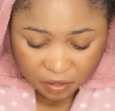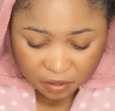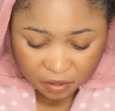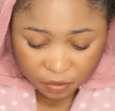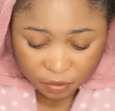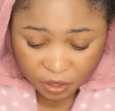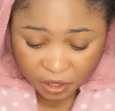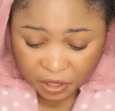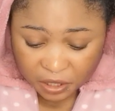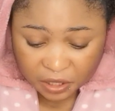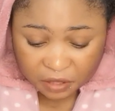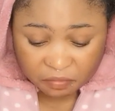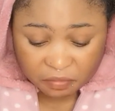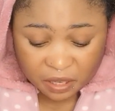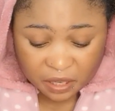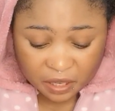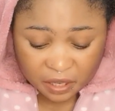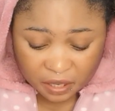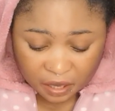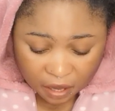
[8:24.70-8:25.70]
This one is
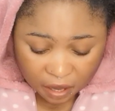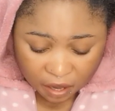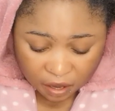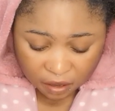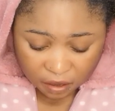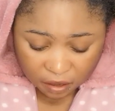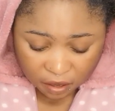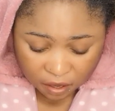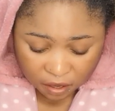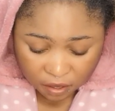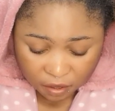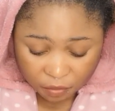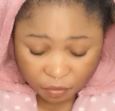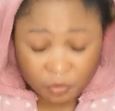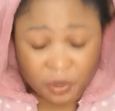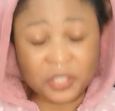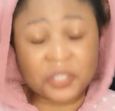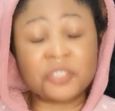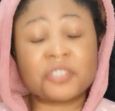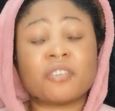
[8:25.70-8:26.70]
milk,
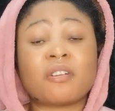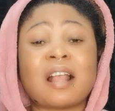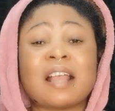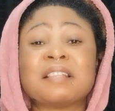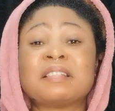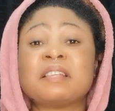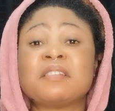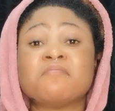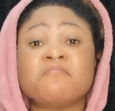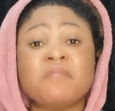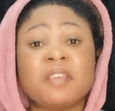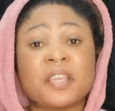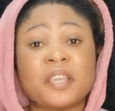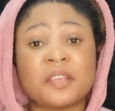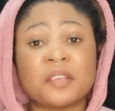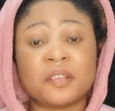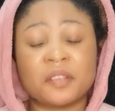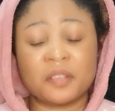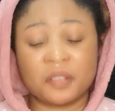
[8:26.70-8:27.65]
moisturizing milk.